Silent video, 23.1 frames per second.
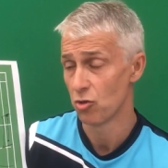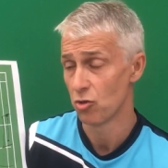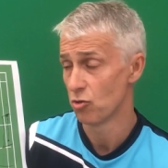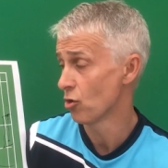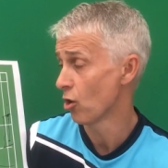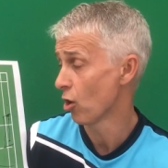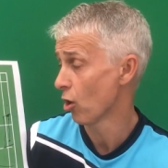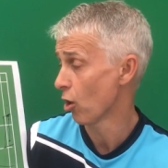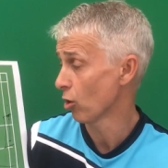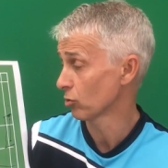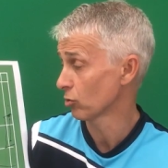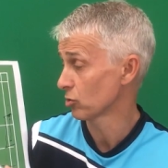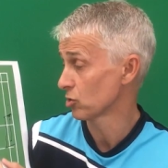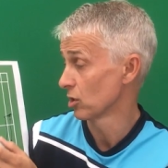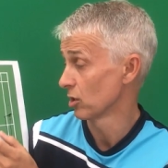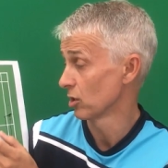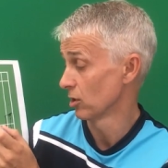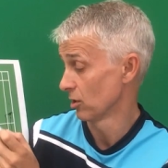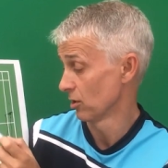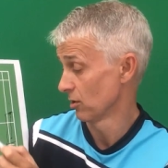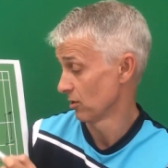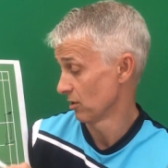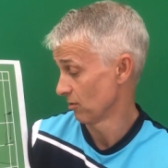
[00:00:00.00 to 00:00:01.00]
not
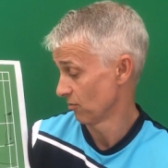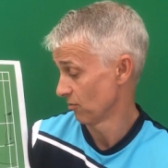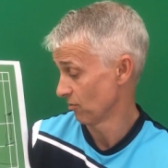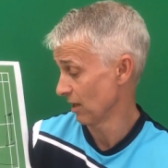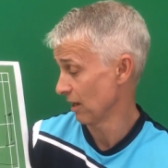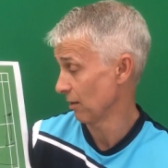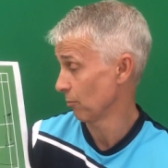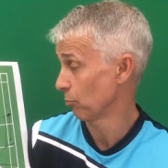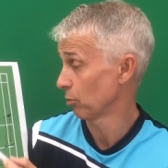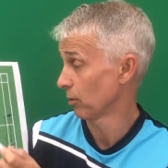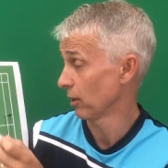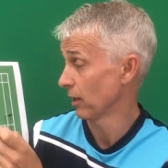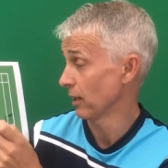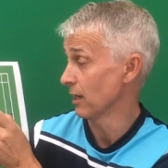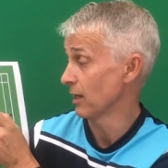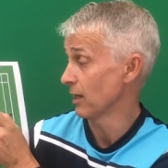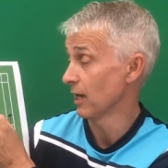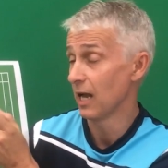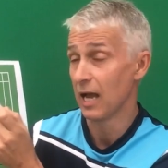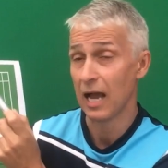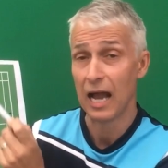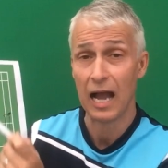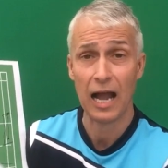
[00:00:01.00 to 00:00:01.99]
that
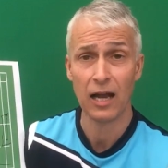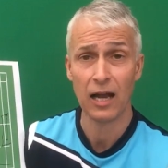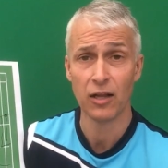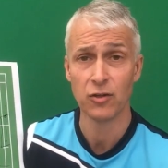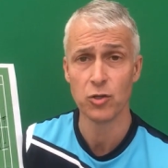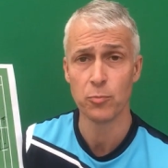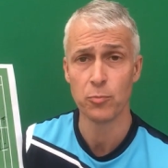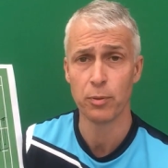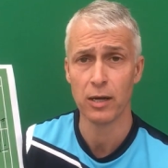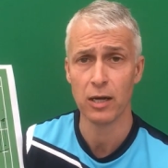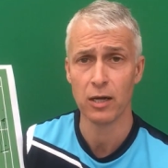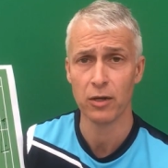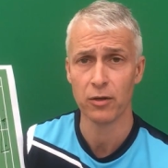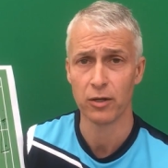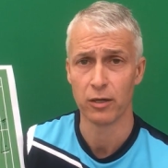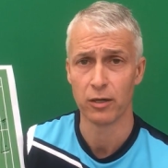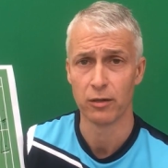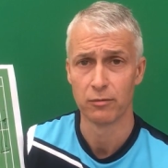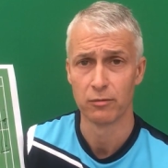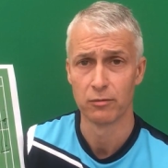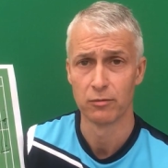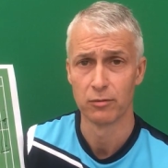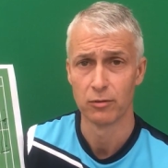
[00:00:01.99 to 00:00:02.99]
player and your
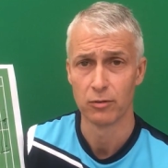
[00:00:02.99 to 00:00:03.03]
partner,